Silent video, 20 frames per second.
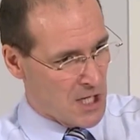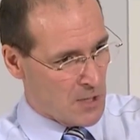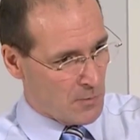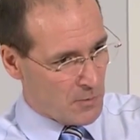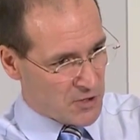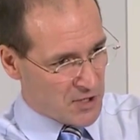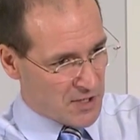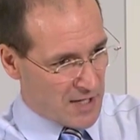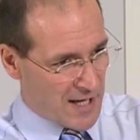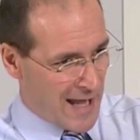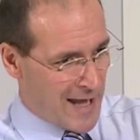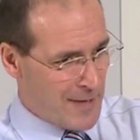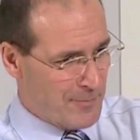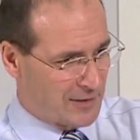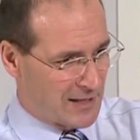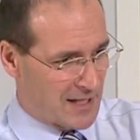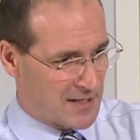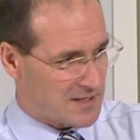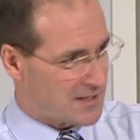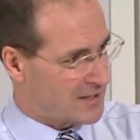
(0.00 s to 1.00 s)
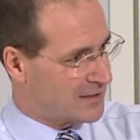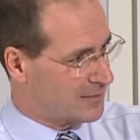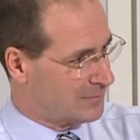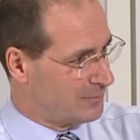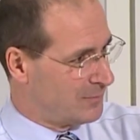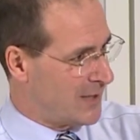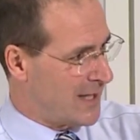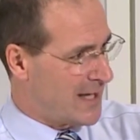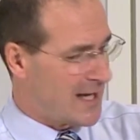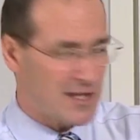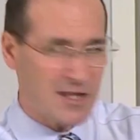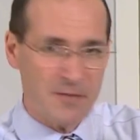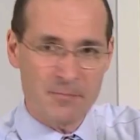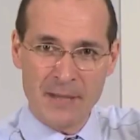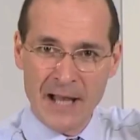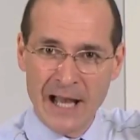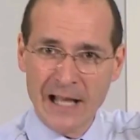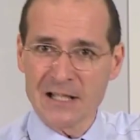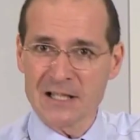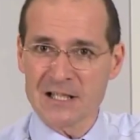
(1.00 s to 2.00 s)
which enable us to compare the
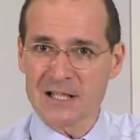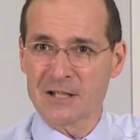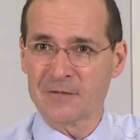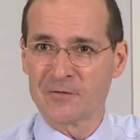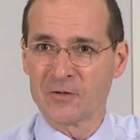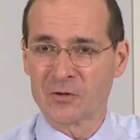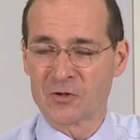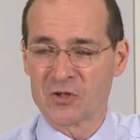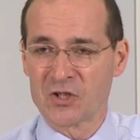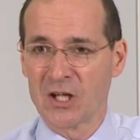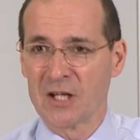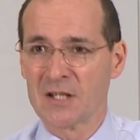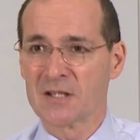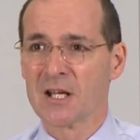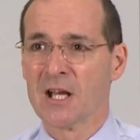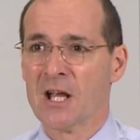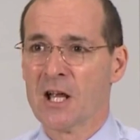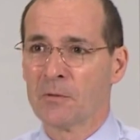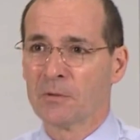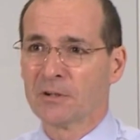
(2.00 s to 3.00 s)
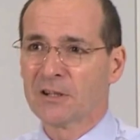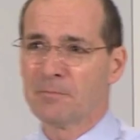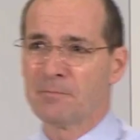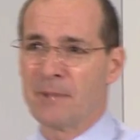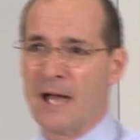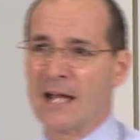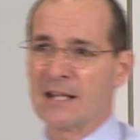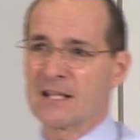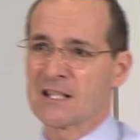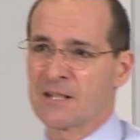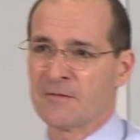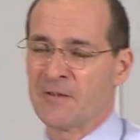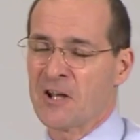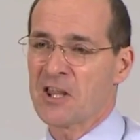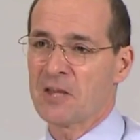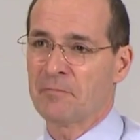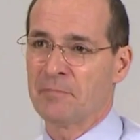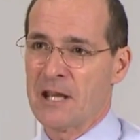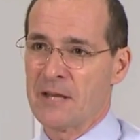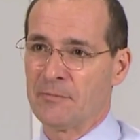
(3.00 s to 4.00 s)
patterns of your genes with the patterns of
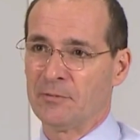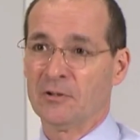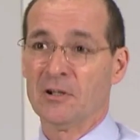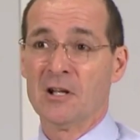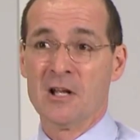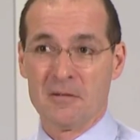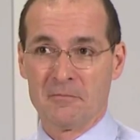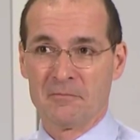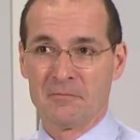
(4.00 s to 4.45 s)
other people,